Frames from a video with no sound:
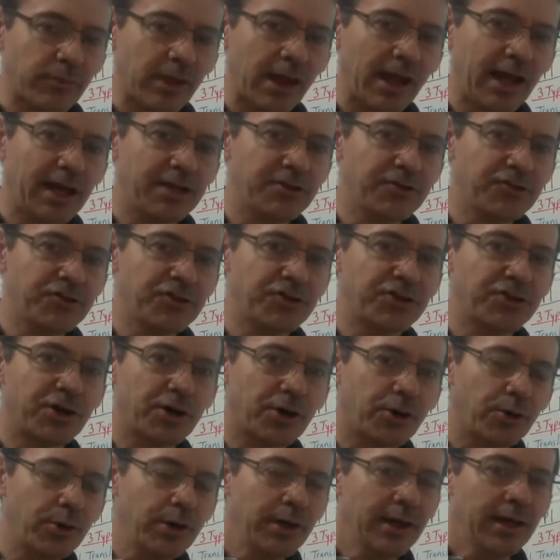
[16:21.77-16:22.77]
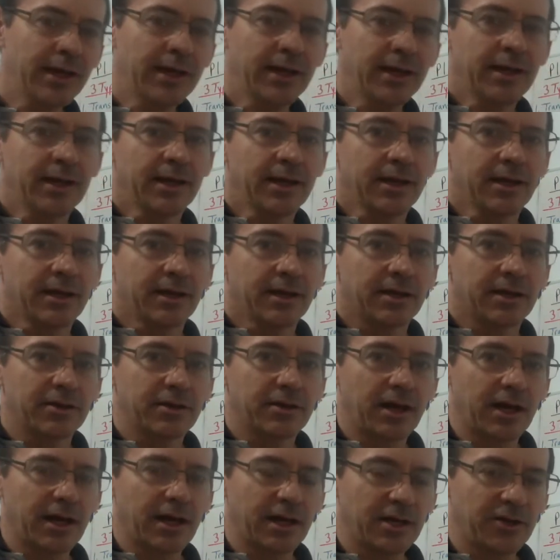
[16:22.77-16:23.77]
And so
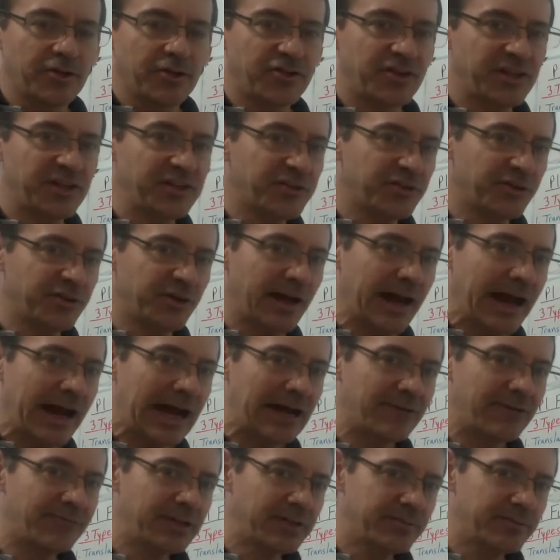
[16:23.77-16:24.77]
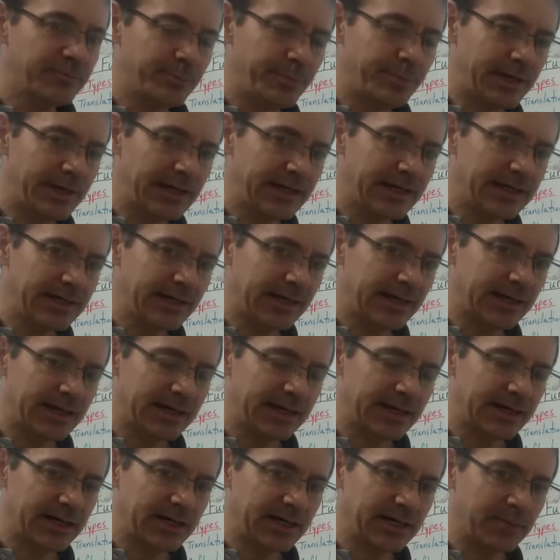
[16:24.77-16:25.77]
since there haven't been
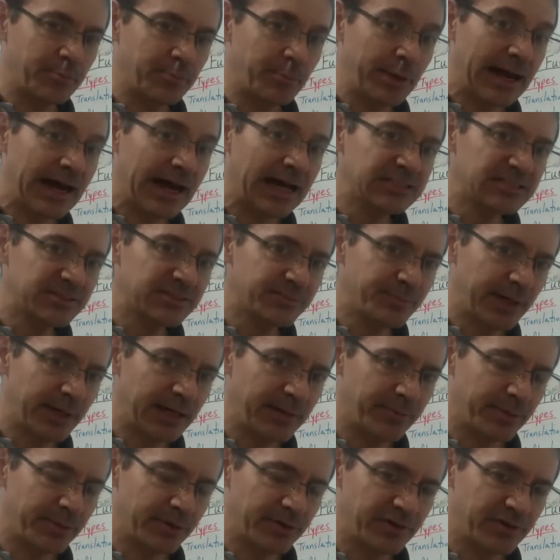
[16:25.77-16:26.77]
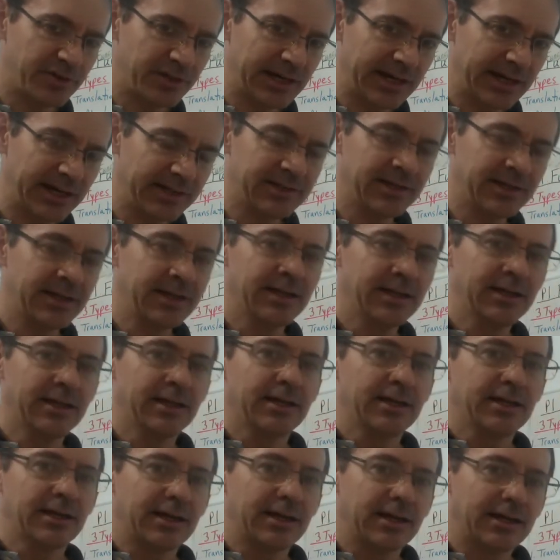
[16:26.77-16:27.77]
past papers yet,
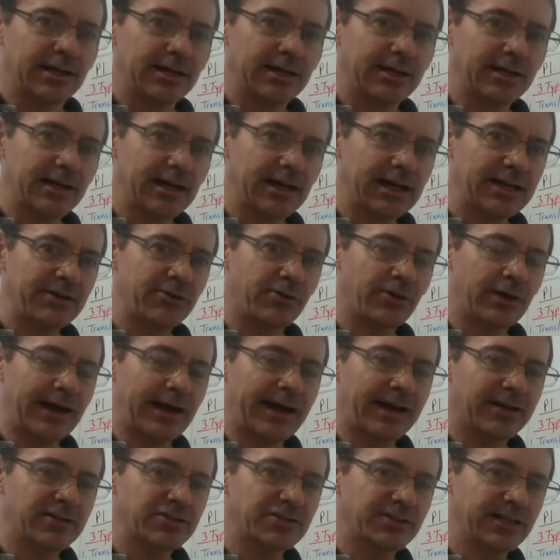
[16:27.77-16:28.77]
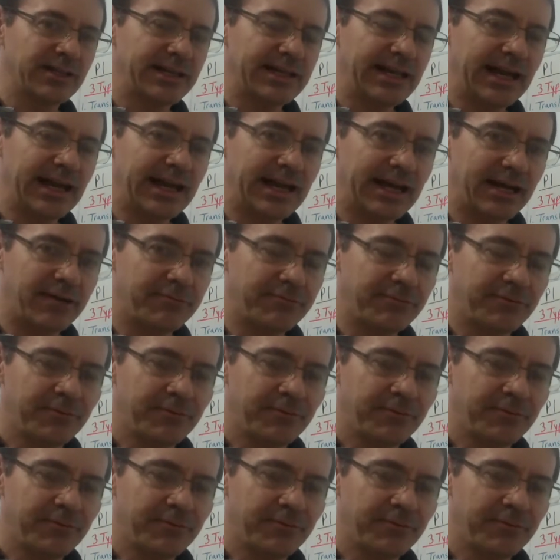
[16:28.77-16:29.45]
I don't actually have